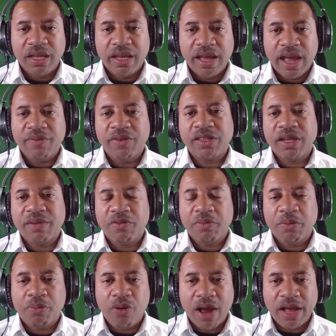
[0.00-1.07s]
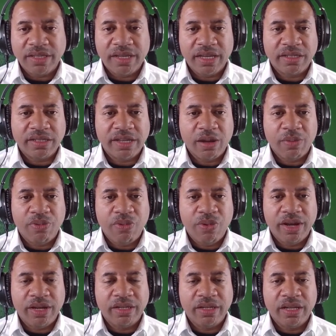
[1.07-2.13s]
everything from a process
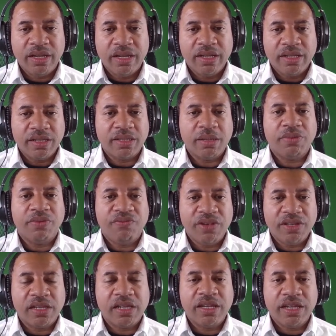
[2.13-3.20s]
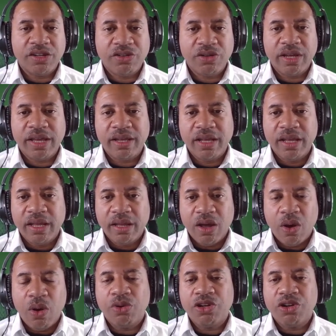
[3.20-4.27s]
standpoint to something physically that you can
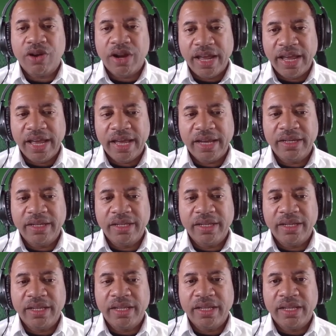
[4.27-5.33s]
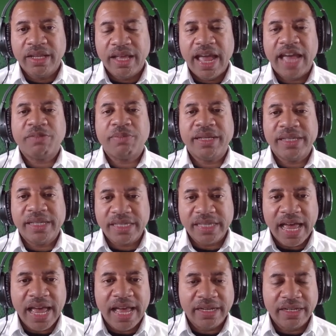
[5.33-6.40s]
hold in your hand has been
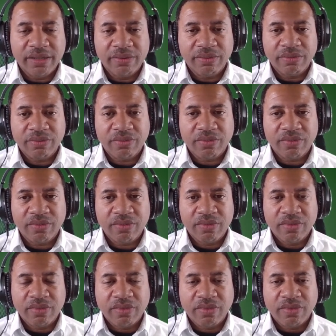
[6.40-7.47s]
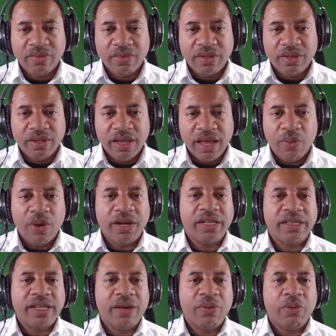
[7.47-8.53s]
designed. And one of the
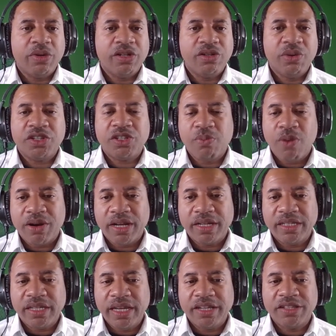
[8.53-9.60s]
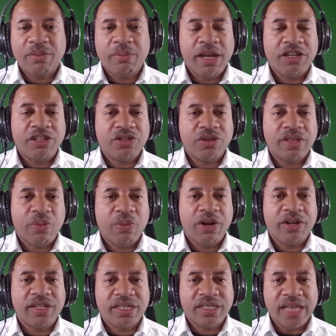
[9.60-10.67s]
things we want to do as Smart IT is to make sure that we're
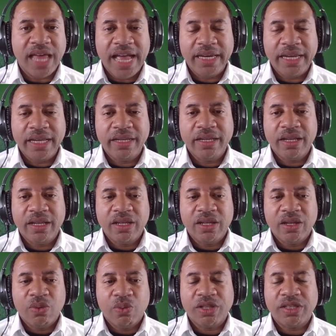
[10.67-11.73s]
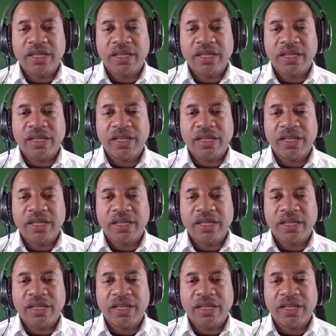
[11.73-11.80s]
designing with